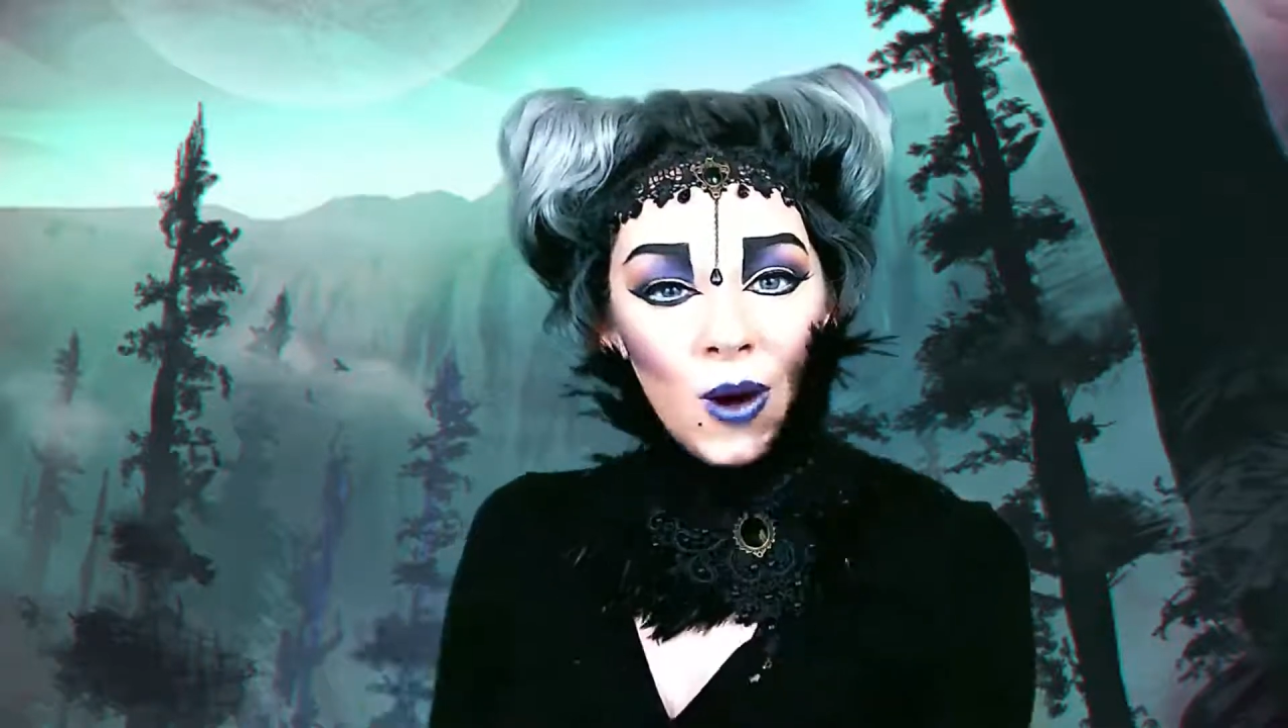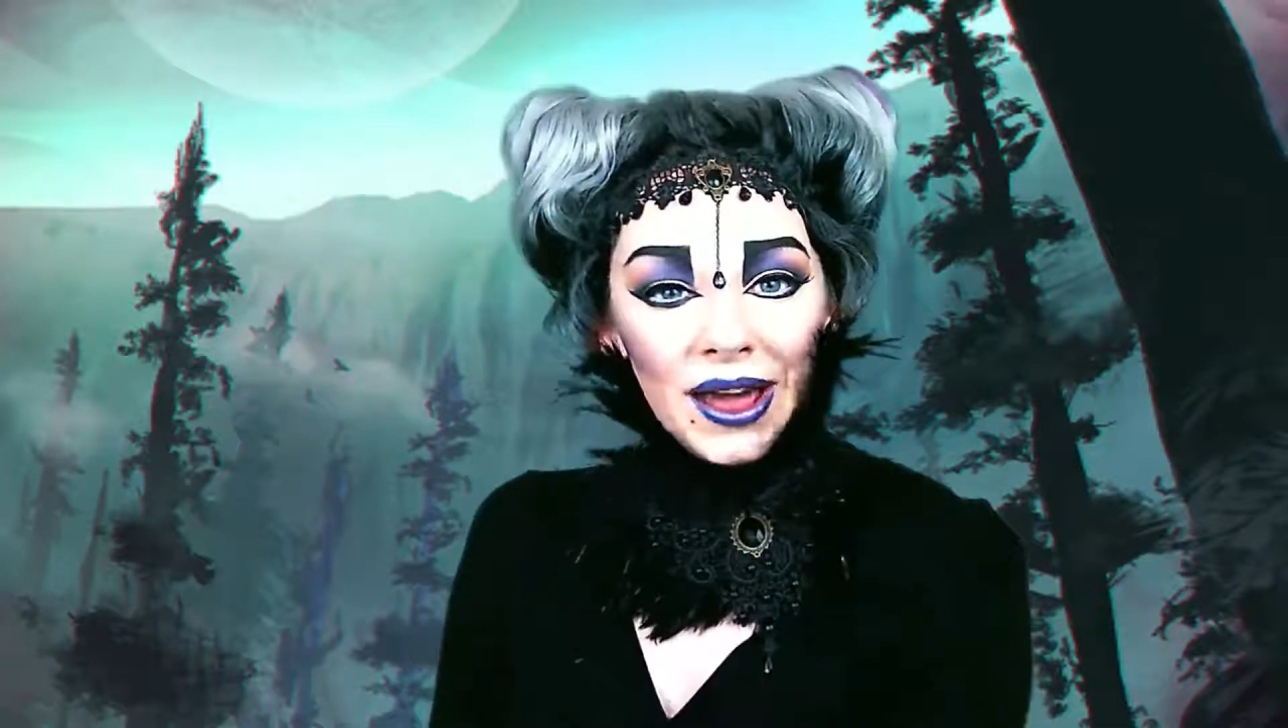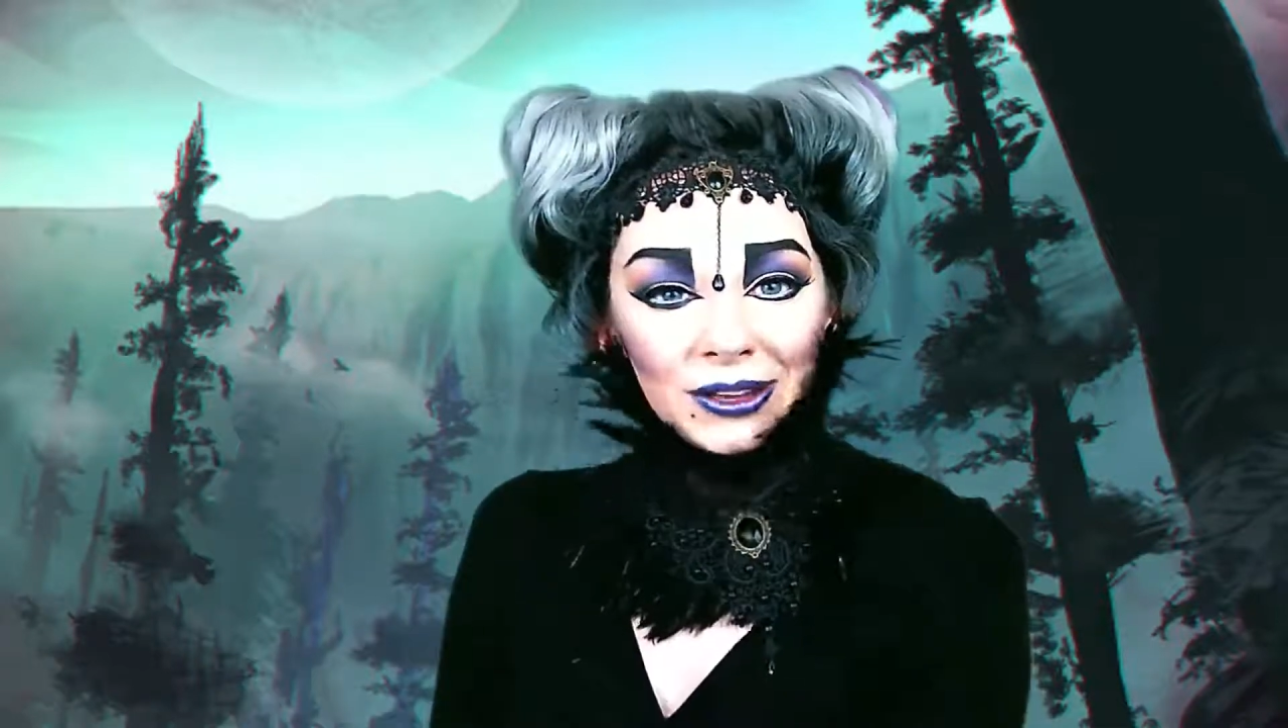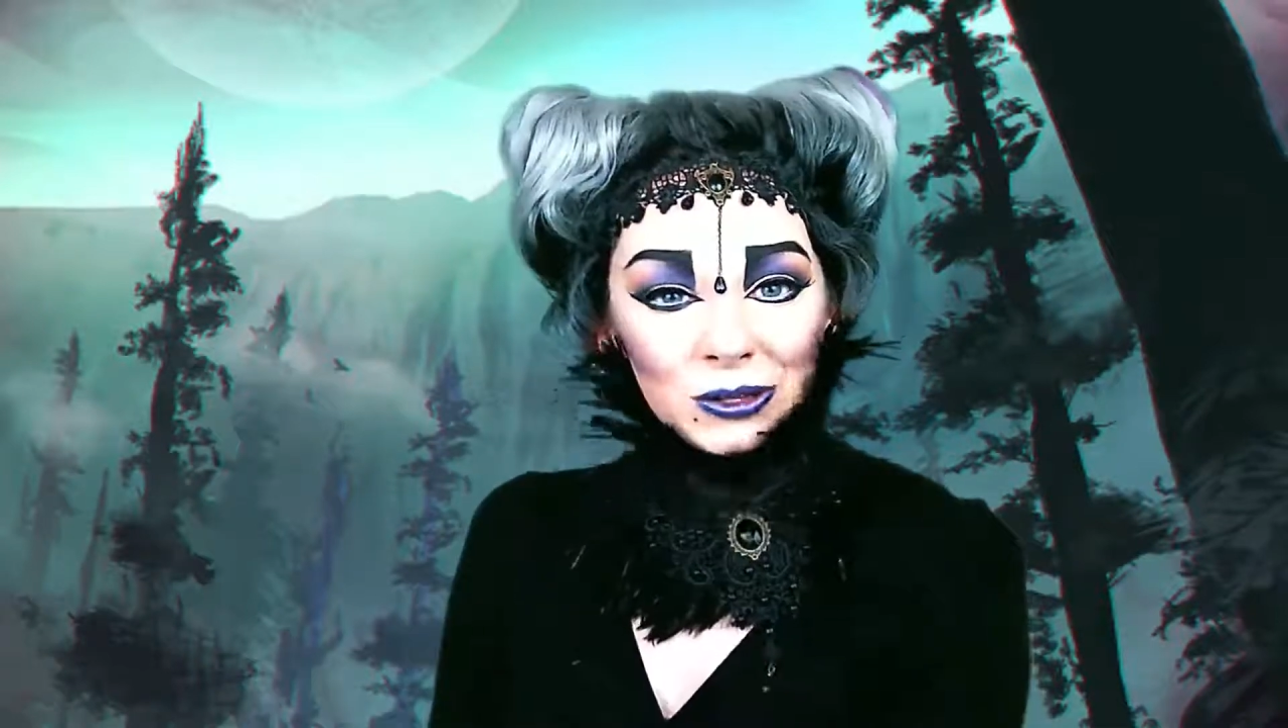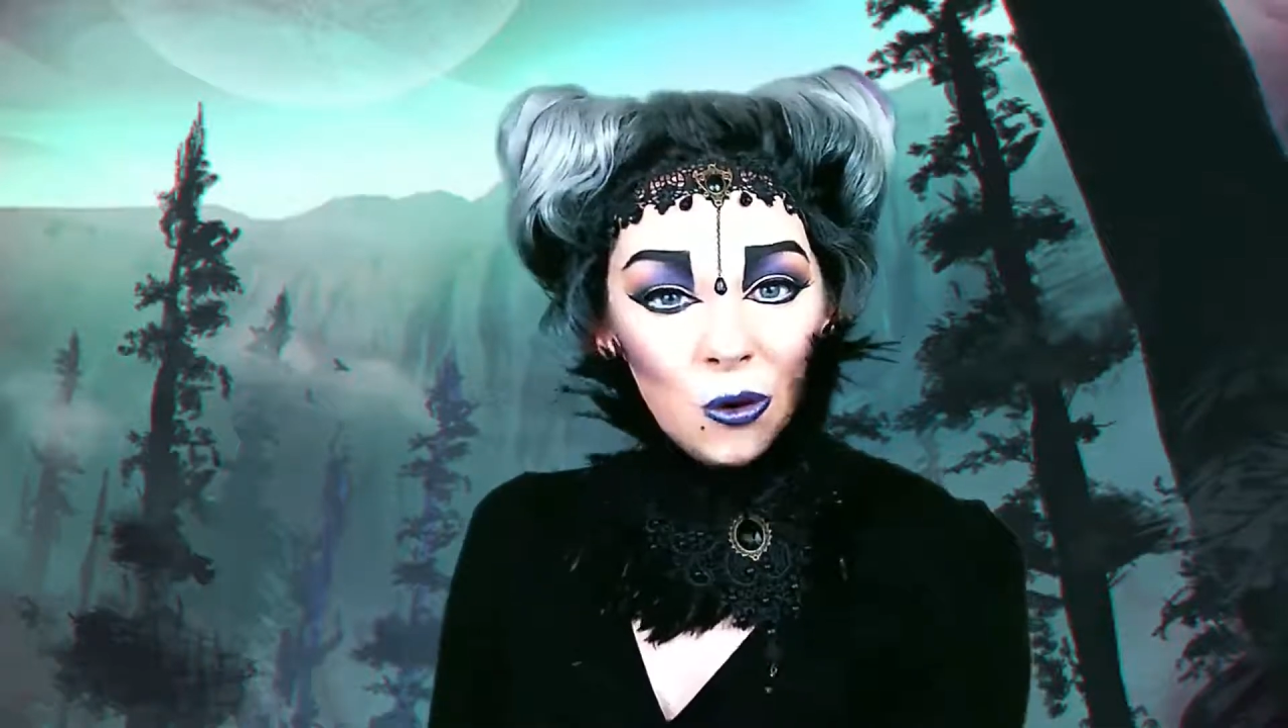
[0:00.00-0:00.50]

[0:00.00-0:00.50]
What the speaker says: wild